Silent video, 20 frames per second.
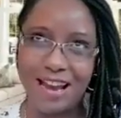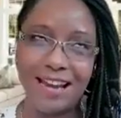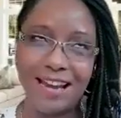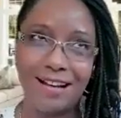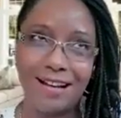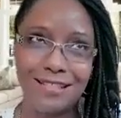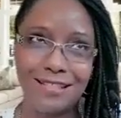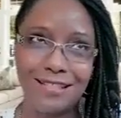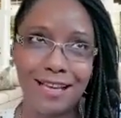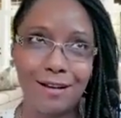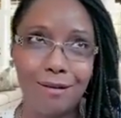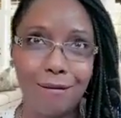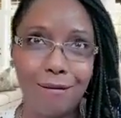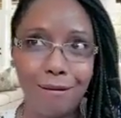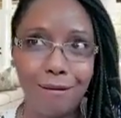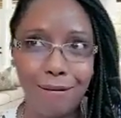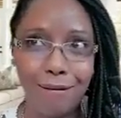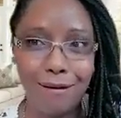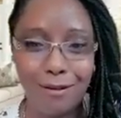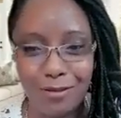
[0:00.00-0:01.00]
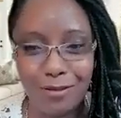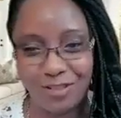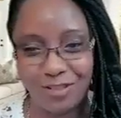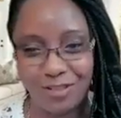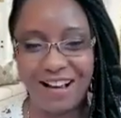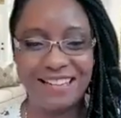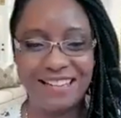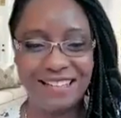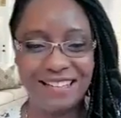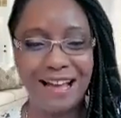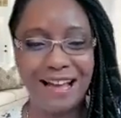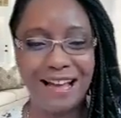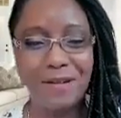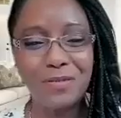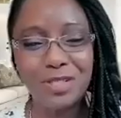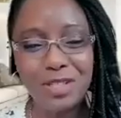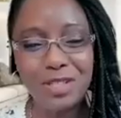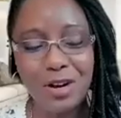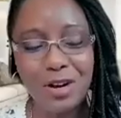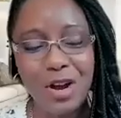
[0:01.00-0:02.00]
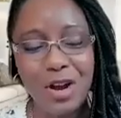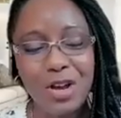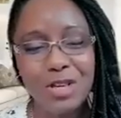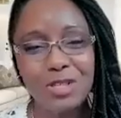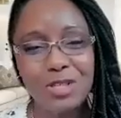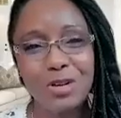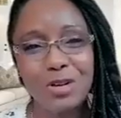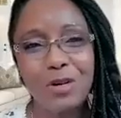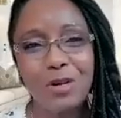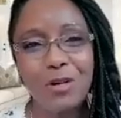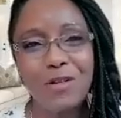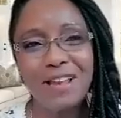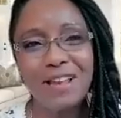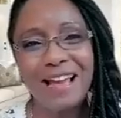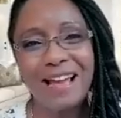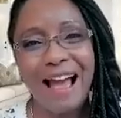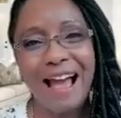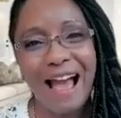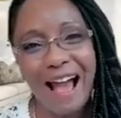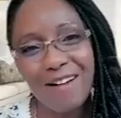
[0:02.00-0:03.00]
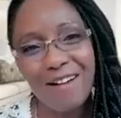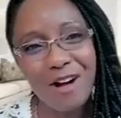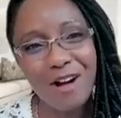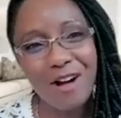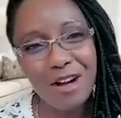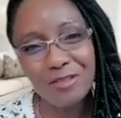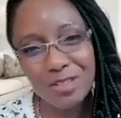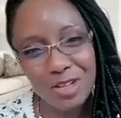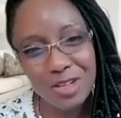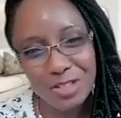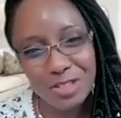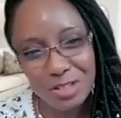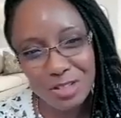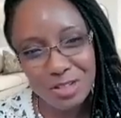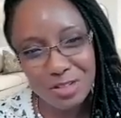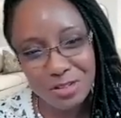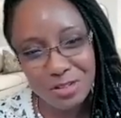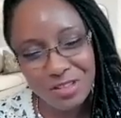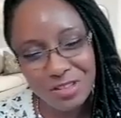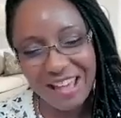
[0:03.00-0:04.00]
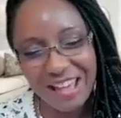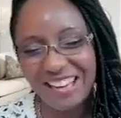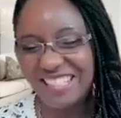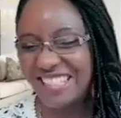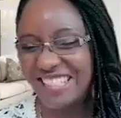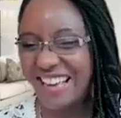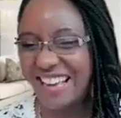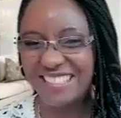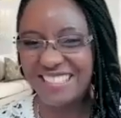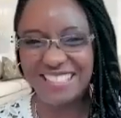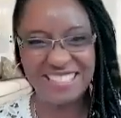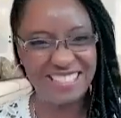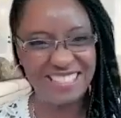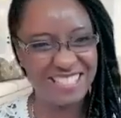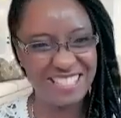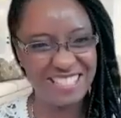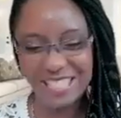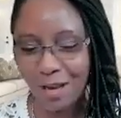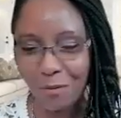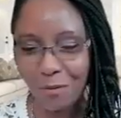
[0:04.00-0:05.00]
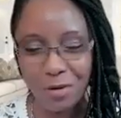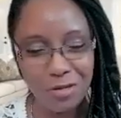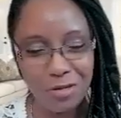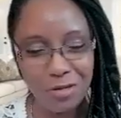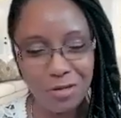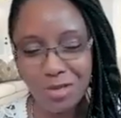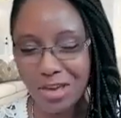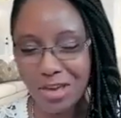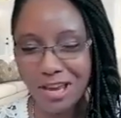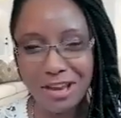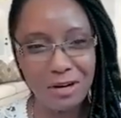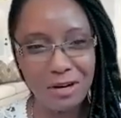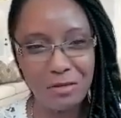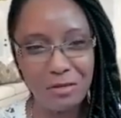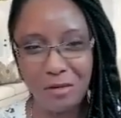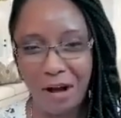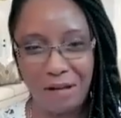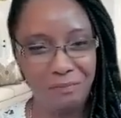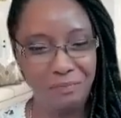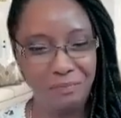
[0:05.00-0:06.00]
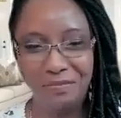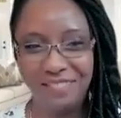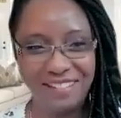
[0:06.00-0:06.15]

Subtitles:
And I was like, oh, fried lobster. So how often do you do that? Is that just a summer thing or what?